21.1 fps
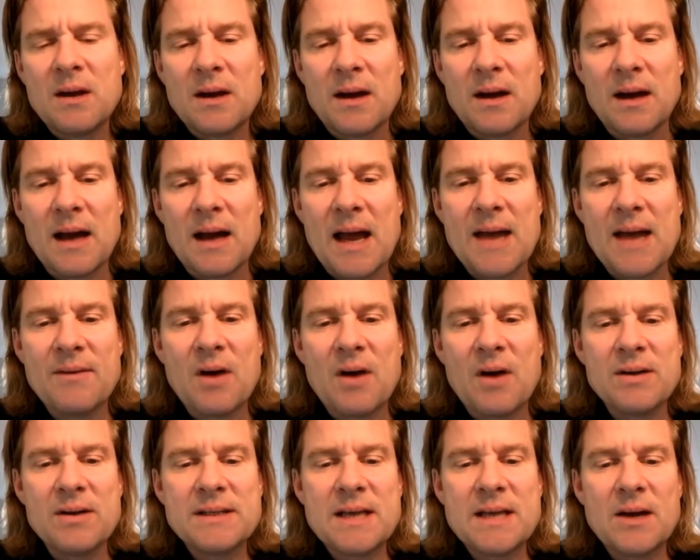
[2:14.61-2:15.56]
I've
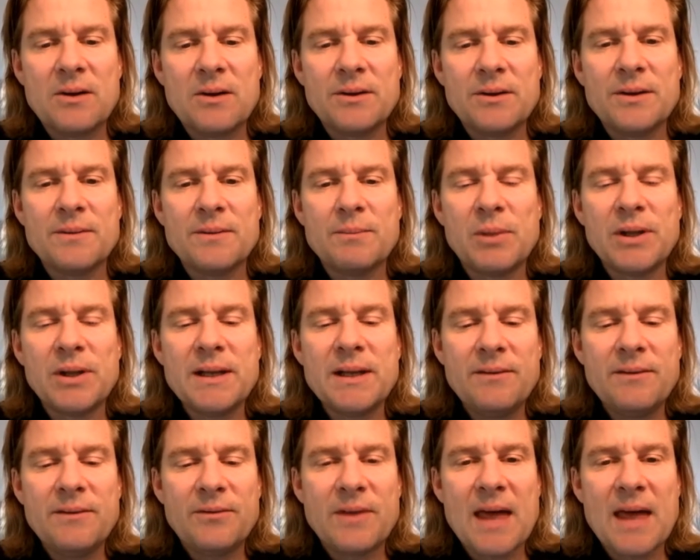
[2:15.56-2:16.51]
always held the
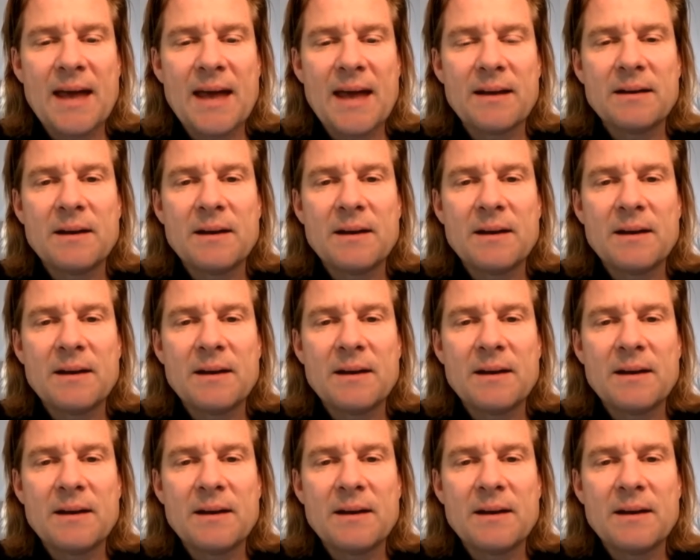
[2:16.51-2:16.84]
belief that